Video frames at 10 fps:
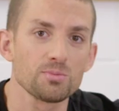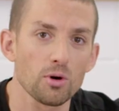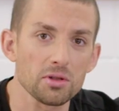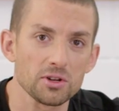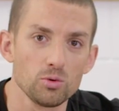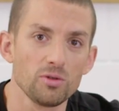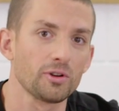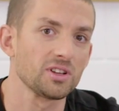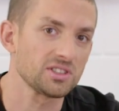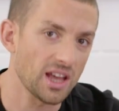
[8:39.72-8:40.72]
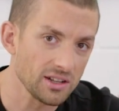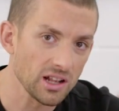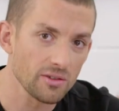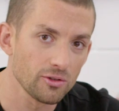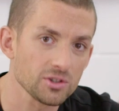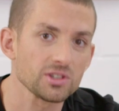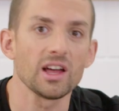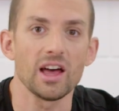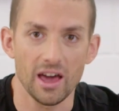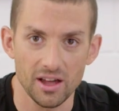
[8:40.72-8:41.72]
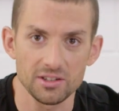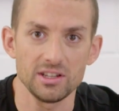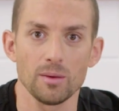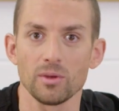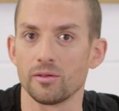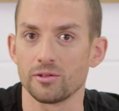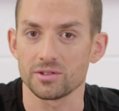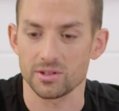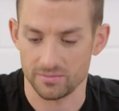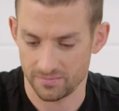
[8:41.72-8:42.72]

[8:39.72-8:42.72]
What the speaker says: both true for the stand levers and the M levers.